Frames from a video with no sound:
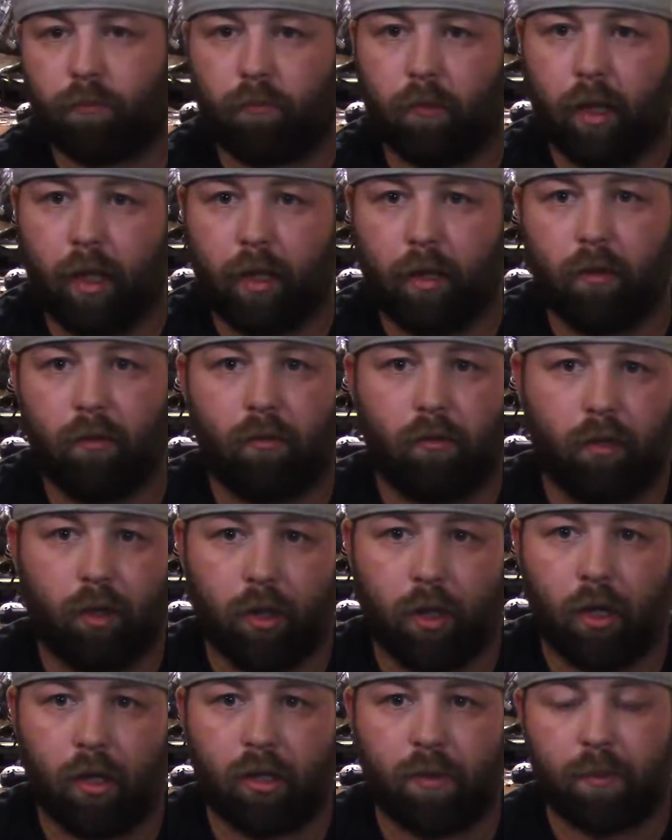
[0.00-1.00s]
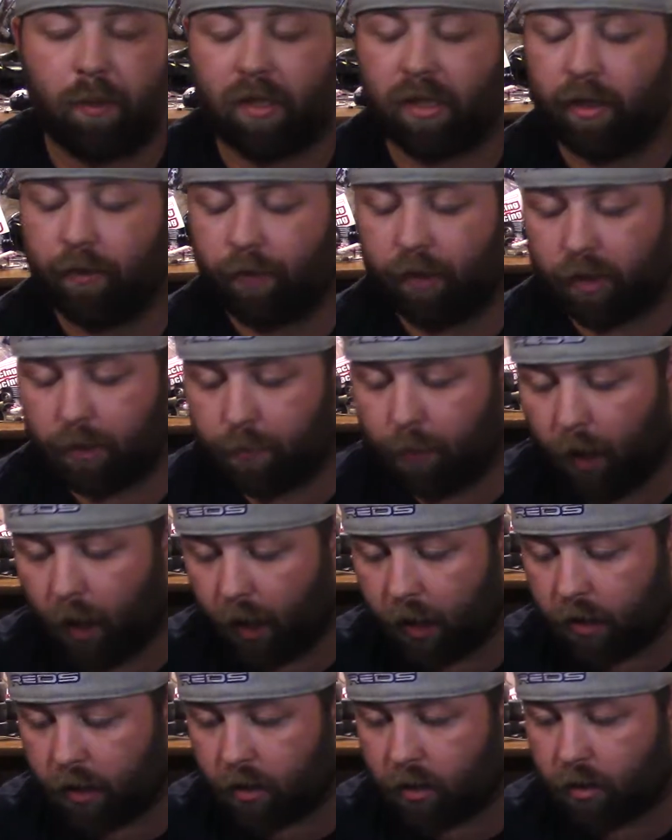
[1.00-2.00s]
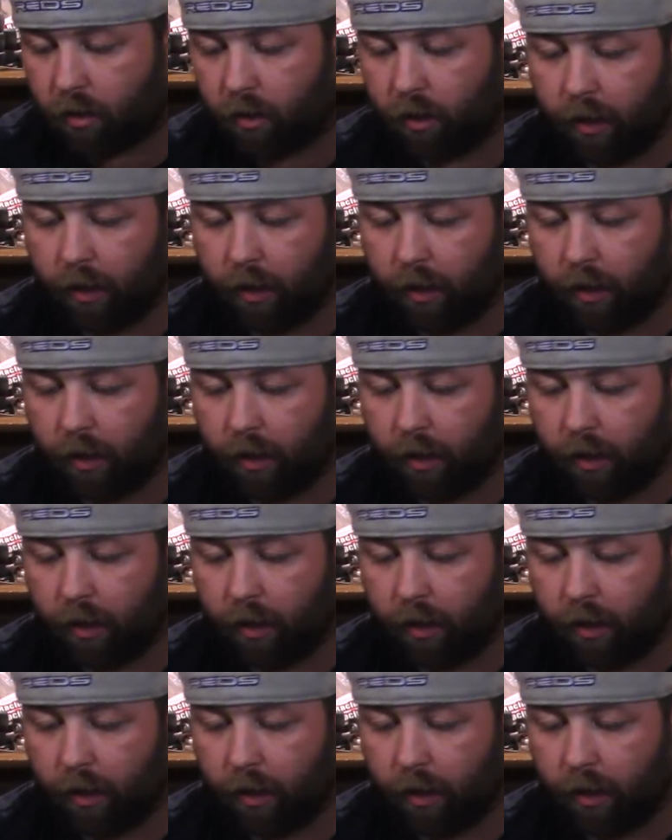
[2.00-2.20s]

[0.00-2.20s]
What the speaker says: in specific spots